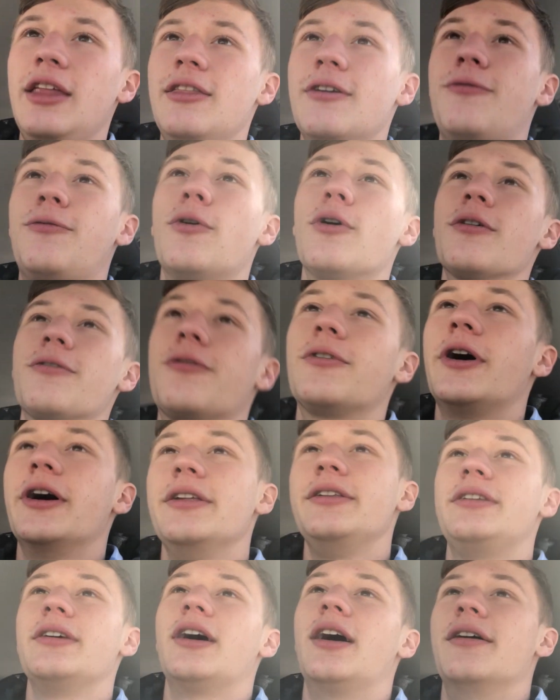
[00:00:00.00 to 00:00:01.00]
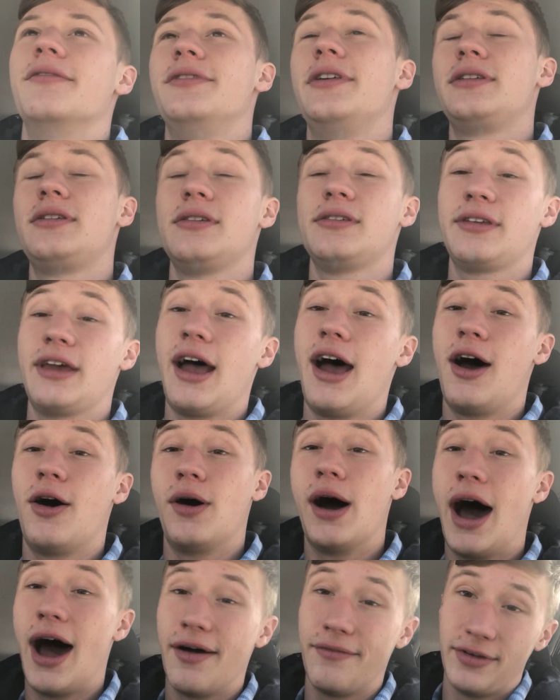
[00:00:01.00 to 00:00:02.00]
in the forefront of, this is how
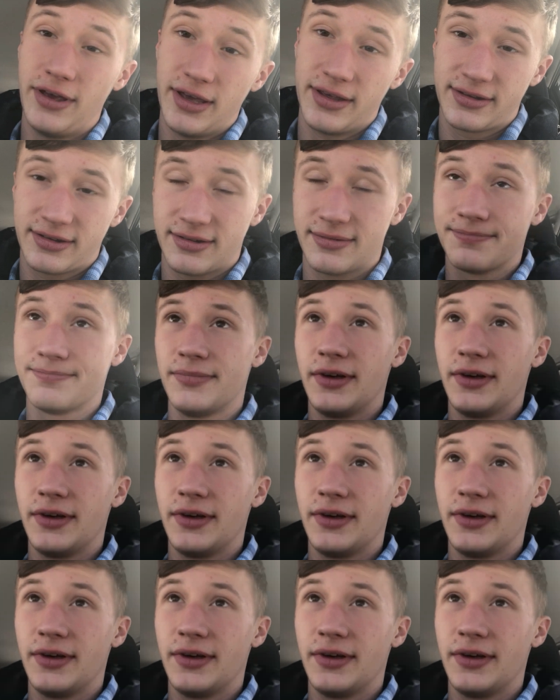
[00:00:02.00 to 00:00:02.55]
obvious